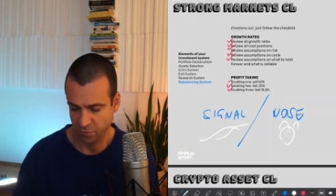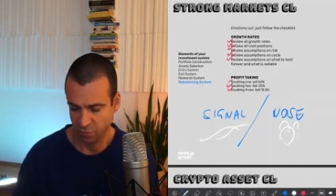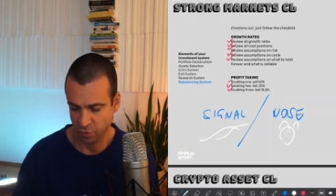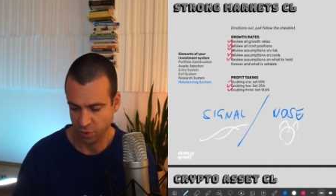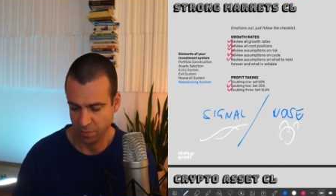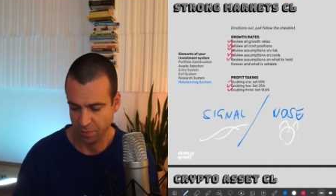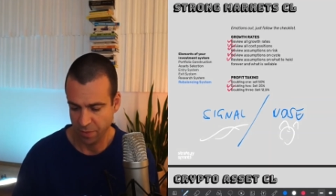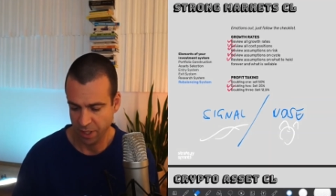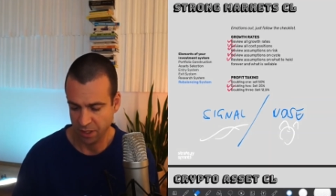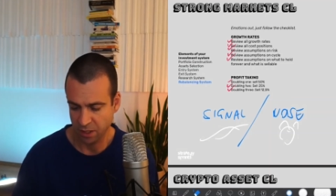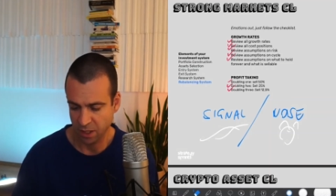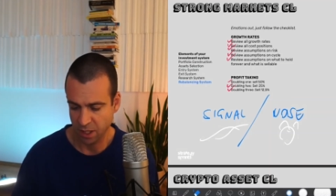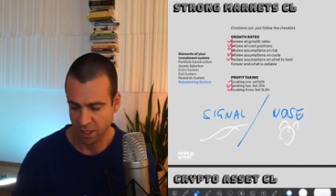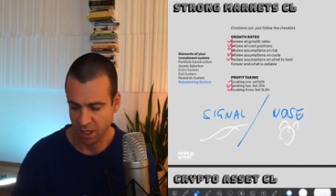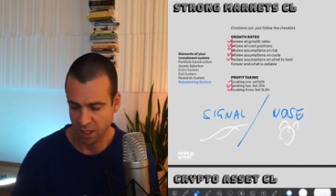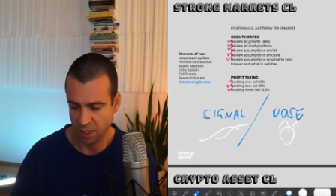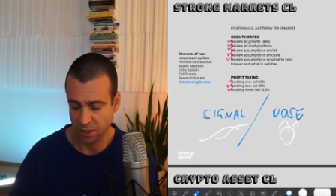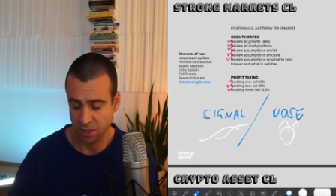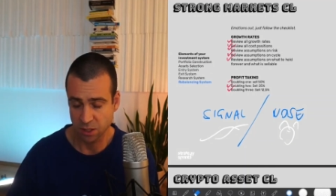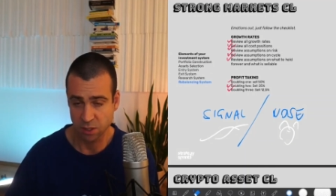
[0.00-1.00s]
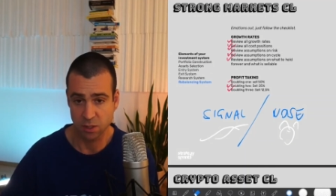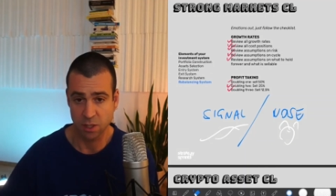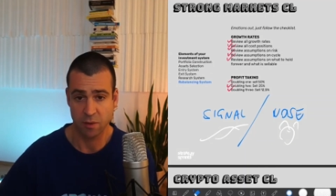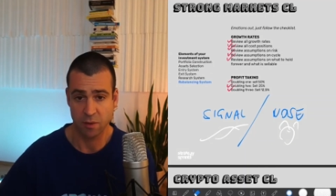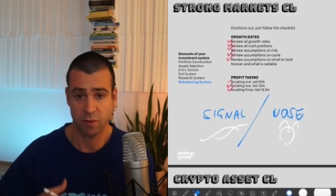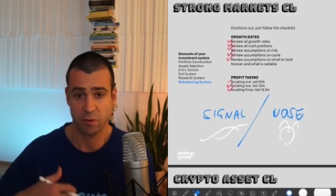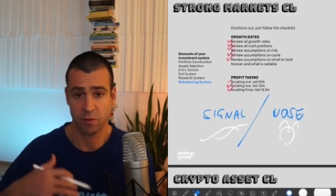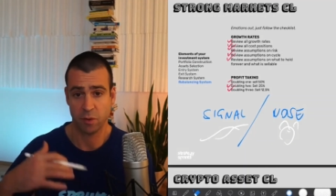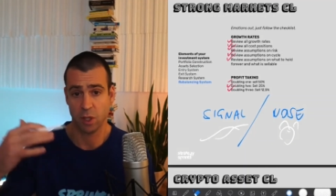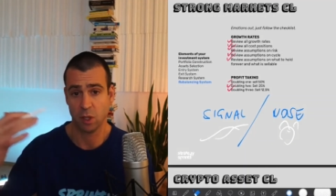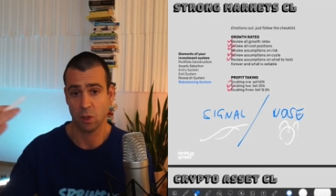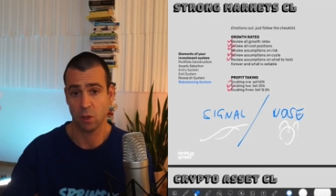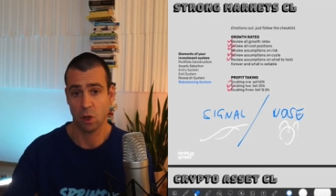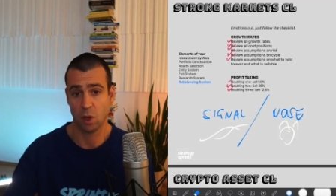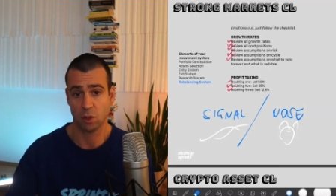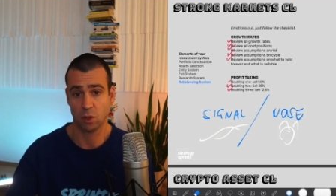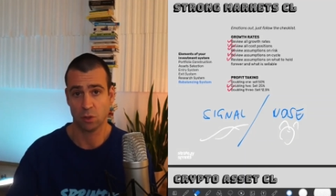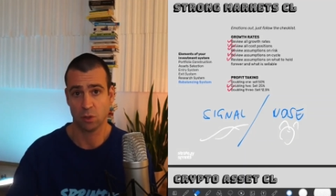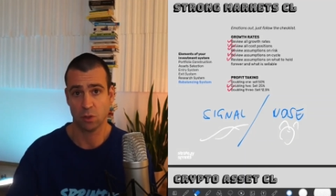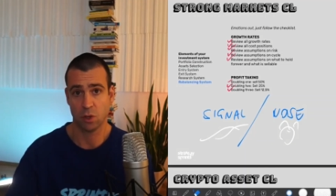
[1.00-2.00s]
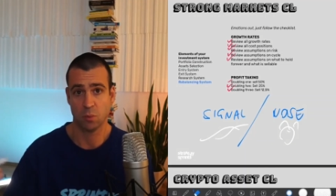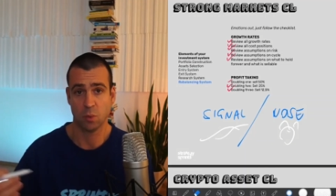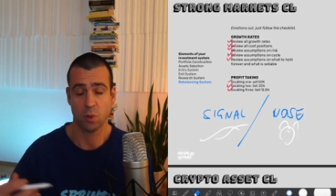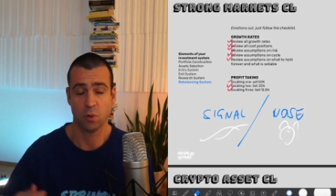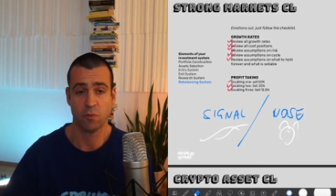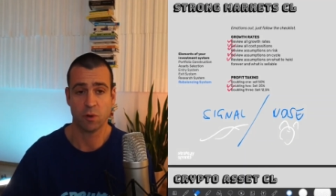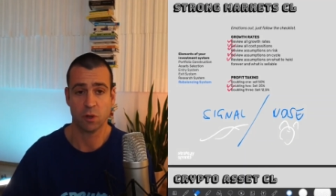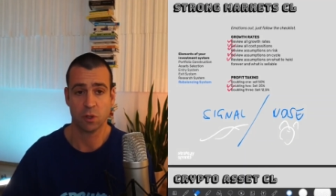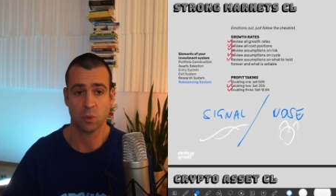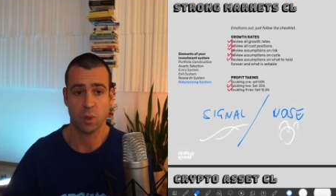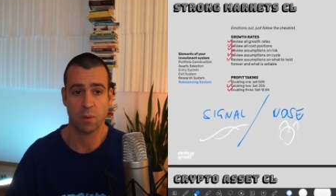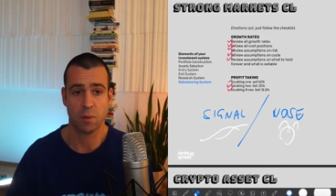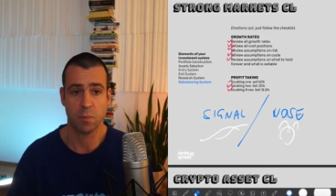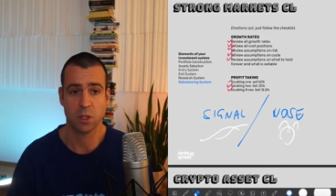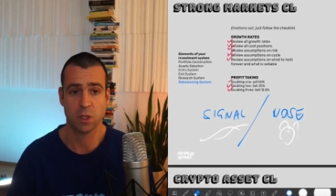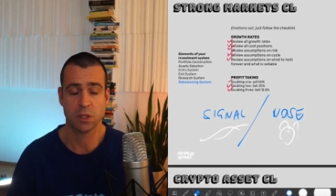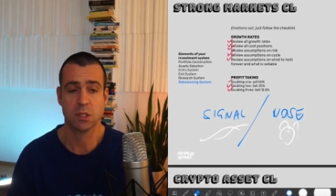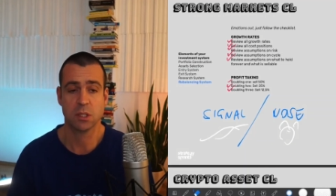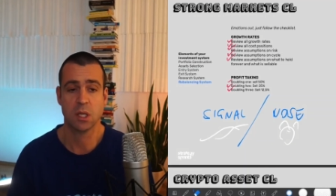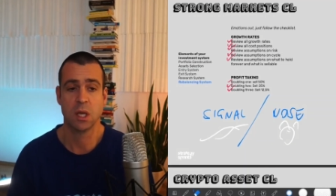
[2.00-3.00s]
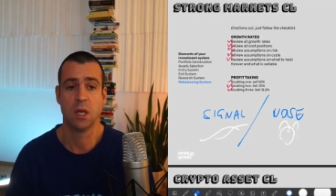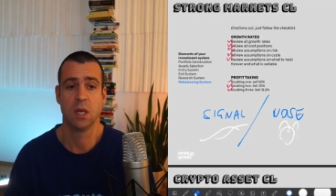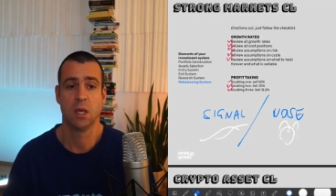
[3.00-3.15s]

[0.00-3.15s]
Fundamental analysis is everything long term over 12 months,